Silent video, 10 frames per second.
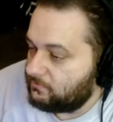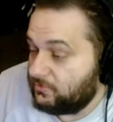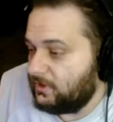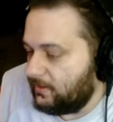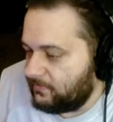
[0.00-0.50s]

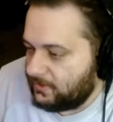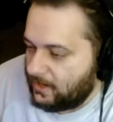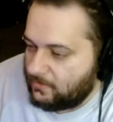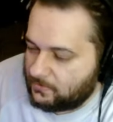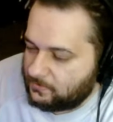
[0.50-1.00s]
Reliving
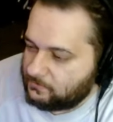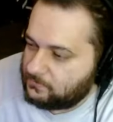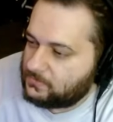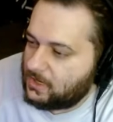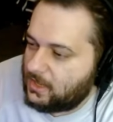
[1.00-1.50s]
that one.
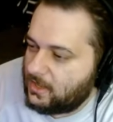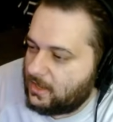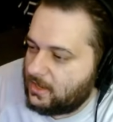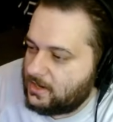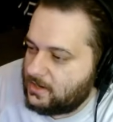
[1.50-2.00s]

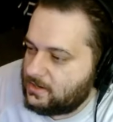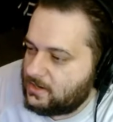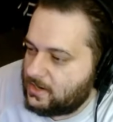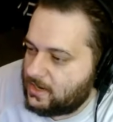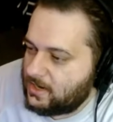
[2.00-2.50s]
In
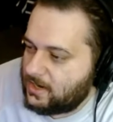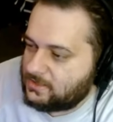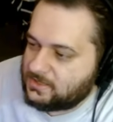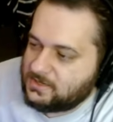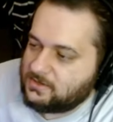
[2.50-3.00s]
the
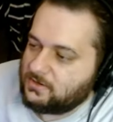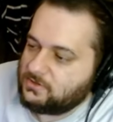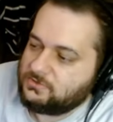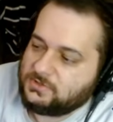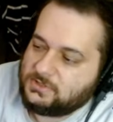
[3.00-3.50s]

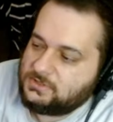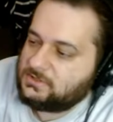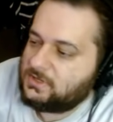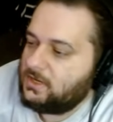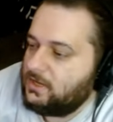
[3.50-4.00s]
1800s,